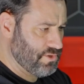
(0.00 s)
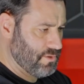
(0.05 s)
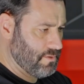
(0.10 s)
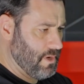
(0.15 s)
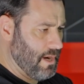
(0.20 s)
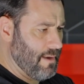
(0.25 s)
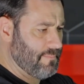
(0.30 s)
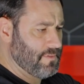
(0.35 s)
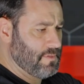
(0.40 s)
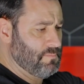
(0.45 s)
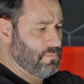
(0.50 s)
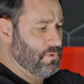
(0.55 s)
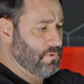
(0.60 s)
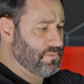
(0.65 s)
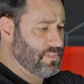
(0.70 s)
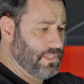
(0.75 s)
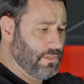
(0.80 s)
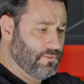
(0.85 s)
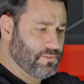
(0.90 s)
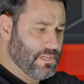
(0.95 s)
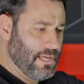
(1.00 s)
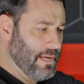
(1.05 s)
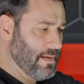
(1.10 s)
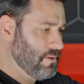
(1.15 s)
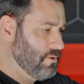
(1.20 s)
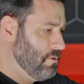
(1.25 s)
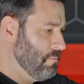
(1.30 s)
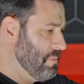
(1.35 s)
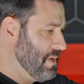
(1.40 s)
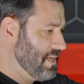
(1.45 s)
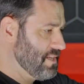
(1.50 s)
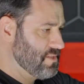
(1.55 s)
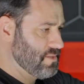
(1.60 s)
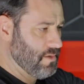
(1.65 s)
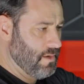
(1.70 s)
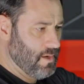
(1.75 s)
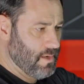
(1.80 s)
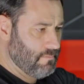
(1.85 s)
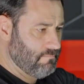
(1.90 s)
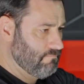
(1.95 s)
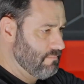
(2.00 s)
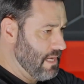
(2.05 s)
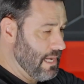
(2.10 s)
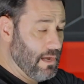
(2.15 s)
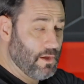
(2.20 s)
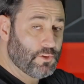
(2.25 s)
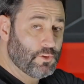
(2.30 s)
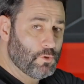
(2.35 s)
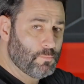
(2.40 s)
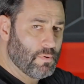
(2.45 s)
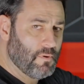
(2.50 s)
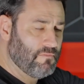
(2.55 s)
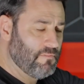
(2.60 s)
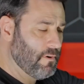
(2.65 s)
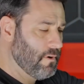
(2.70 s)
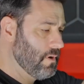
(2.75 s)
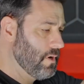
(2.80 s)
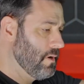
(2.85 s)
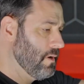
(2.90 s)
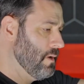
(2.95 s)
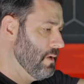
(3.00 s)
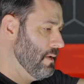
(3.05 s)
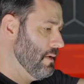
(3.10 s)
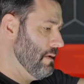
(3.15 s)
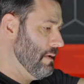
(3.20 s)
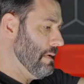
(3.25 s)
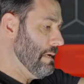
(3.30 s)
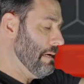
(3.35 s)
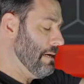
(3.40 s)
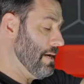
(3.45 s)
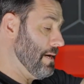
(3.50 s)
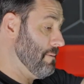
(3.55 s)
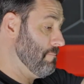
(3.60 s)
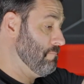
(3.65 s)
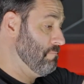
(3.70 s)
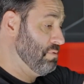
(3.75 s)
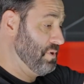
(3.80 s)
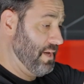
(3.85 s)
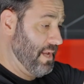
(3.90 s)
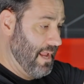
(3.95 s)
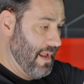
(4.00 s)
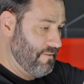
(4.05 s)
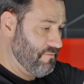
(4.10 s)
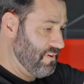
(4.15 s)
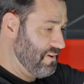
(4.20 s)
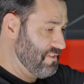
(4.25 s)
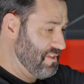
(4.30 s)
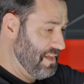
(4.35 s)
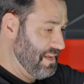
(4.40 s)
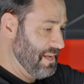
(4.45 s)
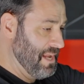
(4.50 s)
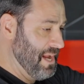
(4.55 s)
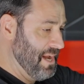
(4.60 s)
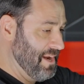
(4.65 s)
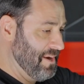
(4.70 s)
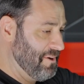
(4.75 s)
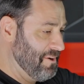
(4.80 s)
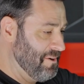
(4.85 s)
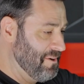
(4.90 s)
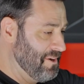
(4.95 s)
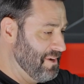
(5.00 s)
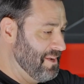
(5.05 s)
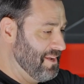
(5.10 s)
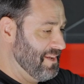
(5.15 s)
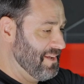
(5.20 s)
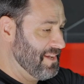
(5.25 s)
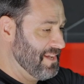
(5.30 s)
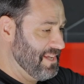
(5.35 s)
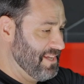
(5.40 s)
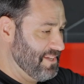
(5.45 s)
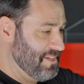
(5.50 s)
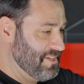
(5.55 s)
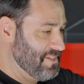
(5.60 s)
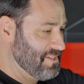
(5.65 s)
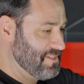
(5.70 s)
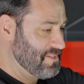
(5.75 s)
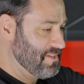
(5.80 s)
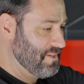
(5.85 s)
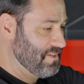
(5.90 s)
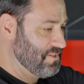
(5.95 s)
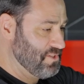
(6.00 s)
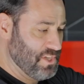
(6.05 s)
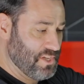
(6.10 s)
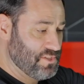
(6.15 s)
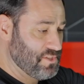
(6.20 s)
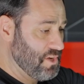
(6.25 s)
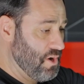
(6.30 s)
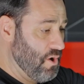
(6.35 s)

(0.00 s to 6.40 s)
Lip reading: your optimal tilt angle based on how you prefer it, but everything here is just